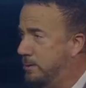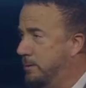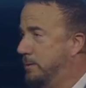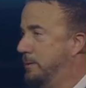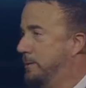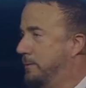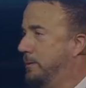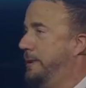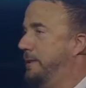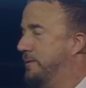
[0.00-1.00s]
good
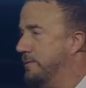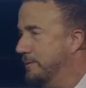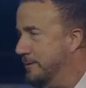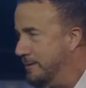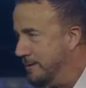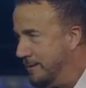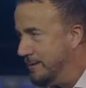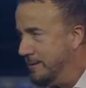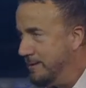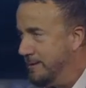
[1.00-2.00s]
grief.
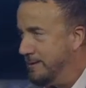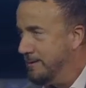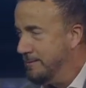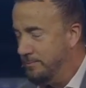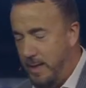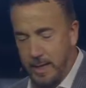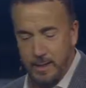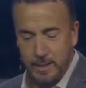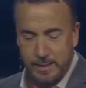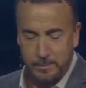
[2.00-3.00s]
Man,
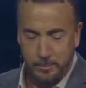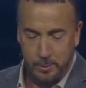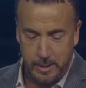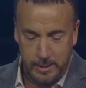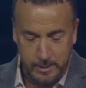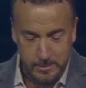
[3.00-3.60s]
that's some bread.